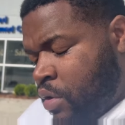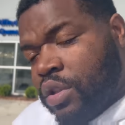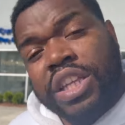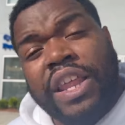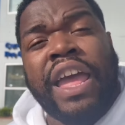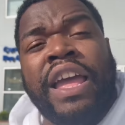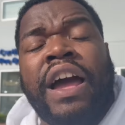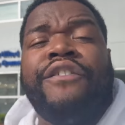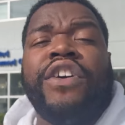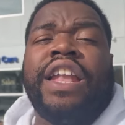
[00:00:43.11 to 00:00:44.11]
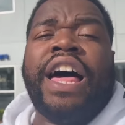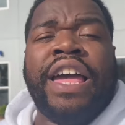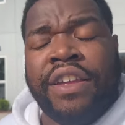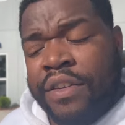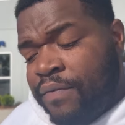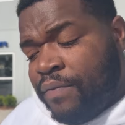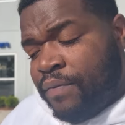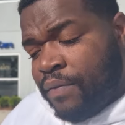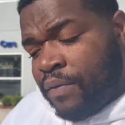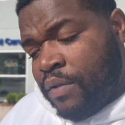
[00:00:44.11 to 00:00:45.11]
today I feel like
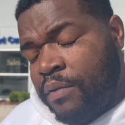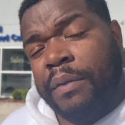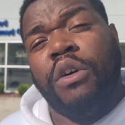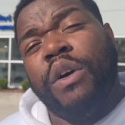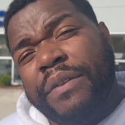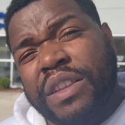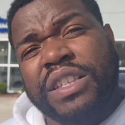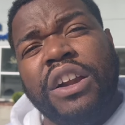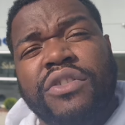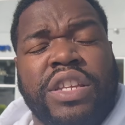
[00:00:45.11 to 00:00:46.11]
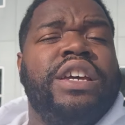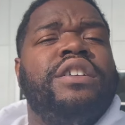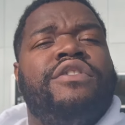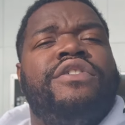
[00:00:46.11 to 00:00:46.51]
my wife deserves a gift.